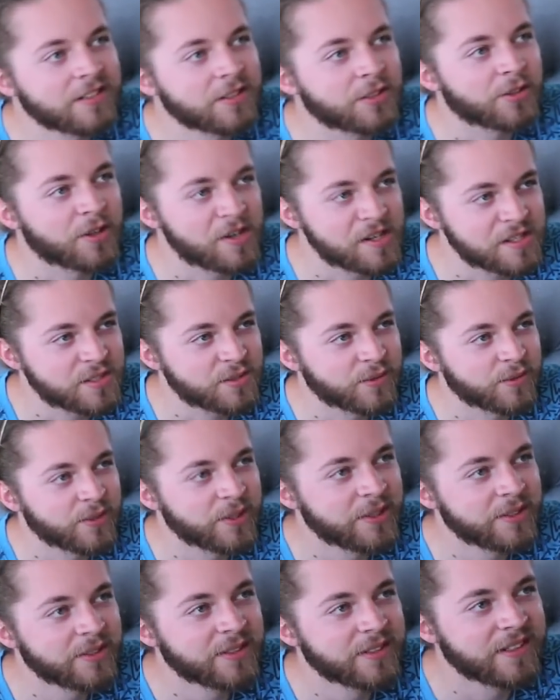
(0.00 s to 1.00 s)
you cross the
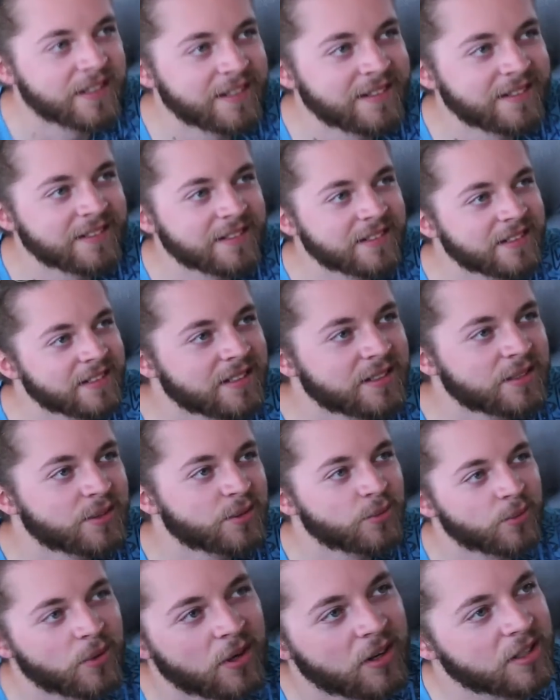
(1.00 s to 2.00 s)
road, and mm -hmm.
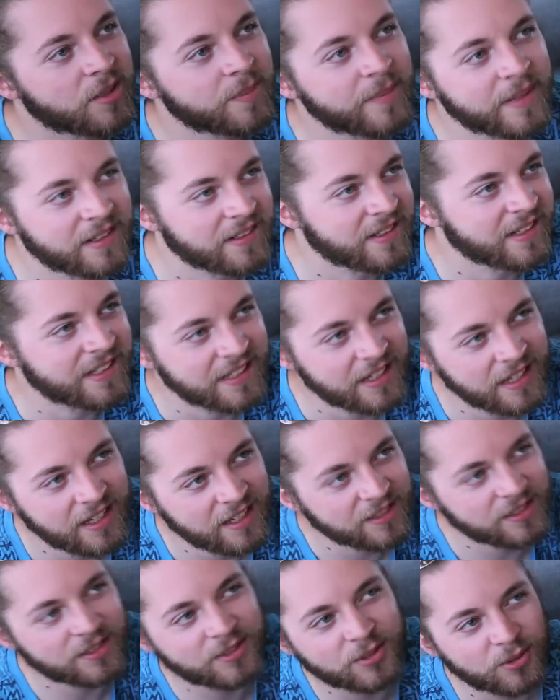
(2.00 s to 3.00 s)
walk about like
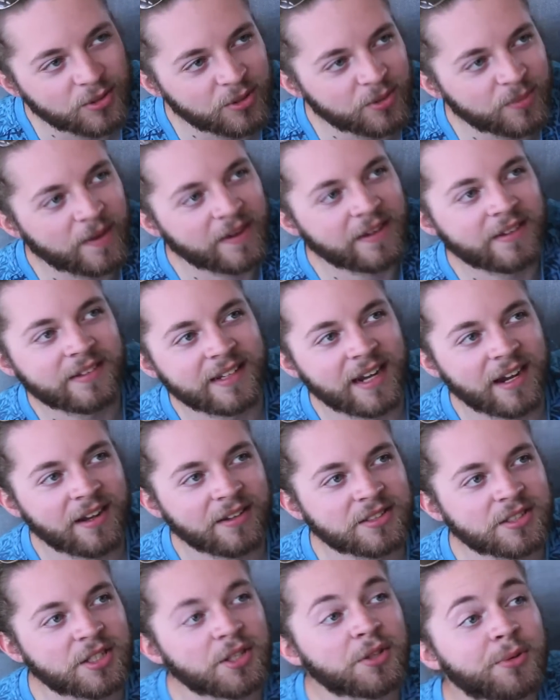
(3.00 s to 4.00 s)
eighth quarter mile
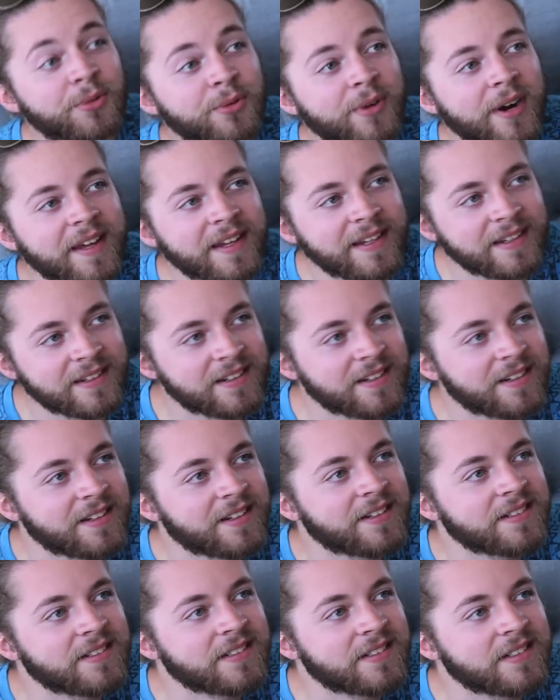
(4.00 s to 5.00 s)
down to the right. Oh, there's
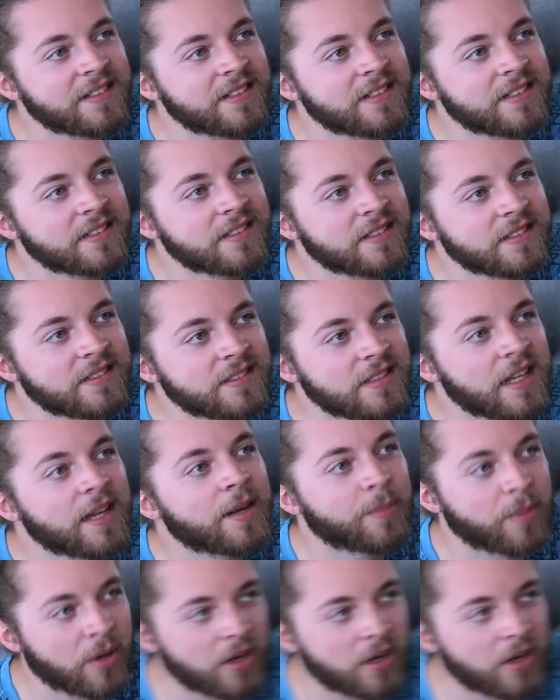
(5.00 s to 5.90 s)
a parking. Yeah,